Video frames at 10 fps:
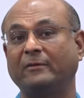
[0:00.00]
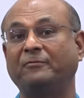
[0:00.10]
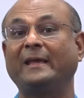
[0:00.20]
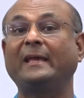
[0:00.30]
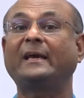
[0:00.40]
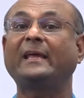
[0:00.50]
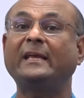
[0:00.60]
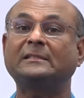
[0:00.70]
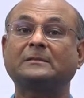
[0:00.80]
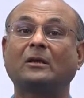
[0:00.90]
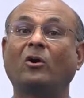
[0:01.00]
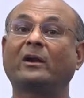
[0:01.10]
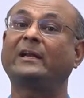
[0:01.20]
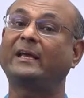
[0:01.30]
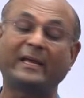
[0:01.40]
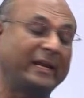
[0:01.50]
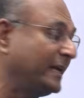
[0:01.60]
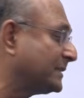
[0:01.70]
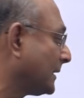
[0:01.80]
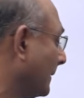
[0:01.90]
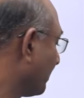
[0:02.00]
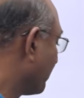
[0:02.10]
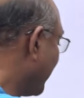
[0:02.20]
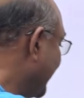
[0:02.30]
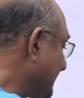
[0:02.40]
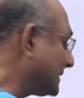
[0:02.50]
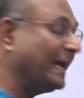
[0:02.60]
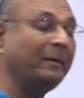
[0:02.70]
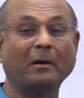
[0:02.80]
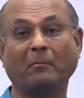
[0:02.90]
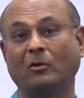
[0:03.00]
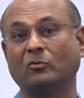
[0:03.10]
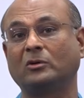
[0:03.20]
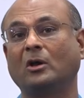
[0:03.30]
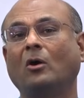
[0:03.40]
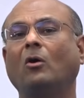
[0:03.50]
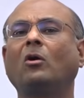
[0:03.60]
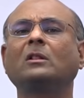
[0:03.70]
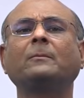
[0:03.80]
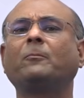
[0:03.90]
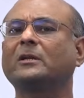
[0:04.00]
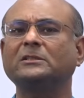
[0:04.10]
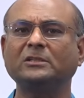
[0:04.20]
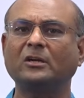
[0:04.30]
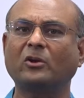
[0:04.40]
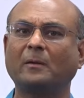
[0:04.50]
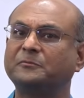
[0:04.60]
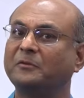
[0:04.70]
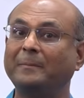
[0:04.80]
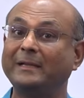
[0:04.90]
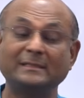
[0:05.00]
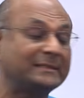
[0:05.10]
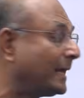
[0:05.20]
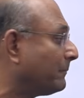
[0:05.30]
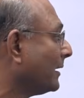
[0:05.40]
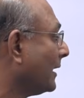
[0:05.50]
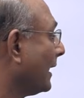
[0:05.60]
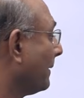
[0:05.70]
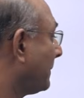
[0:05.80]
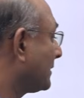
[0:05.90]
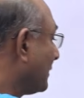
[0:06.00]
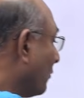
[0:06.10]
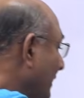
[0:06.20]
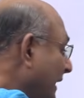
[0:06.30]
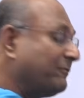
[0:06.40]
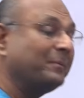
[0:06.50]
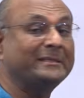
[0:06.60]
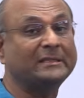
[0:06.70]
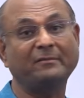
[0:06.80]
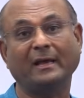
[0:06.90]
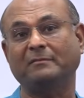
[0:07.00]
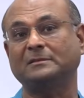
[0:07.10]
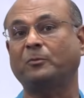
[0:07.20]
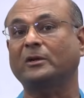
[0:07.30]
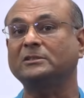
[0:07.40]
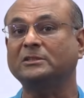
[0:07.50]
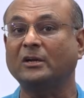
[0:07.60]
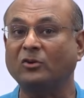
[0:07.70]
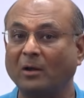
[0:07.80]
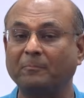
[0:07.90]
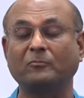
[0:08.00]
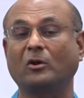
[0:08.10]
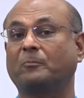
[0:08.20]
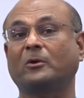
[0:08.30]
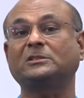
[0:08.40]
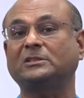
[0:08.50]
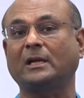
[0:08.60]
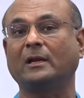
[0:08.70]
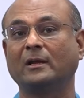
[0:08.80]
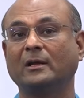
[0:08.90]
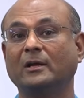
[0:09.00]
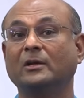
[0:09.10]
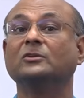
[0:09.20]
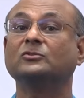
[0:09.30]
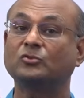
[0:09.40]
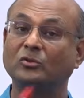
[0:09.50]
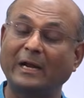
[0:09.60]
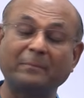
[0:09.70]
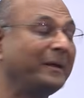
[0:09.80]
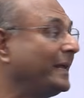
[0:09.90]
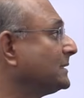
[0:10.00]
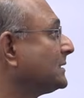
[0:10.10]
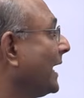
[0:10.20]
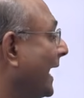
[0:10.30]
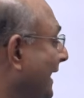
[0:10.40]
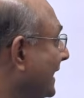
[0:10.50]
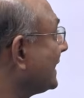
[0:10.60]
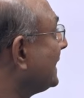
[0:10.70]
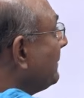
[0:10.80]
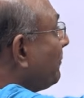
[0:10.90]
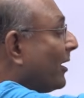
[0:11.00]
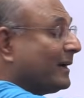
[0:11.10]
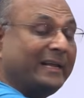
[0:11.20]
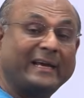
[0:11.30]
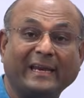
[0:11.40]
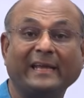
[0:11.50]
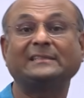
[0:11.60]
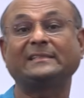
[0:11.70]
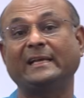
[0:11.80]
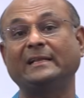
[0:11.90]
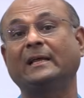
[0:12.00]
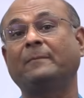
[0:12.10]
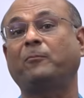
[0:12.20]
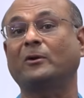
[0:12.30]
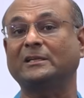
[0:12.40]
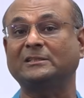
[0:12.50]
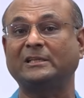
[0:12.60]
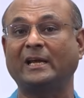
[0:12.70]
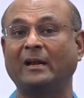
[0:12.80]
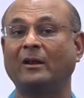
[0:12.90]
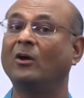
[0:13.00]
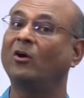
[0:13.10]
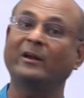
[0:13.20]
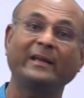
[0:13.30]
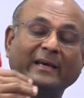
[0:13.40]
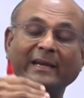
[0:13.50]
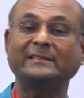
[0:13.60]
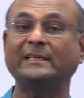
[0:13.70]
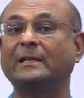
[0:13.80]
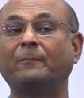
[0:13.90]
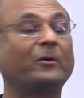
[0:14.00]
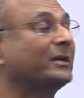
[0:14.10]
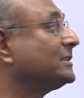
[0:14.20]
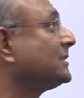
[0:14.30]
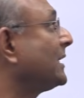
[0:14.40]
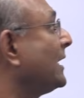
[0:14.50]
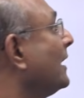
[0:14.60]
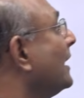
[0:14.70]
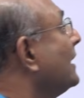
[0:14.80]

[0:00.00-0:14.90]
if I increase or decrease by the same amount, all the potential drops will be the same. But the only information we have is potential drop, not potential. So that means I can keep on decreasing the potential or increasing the potential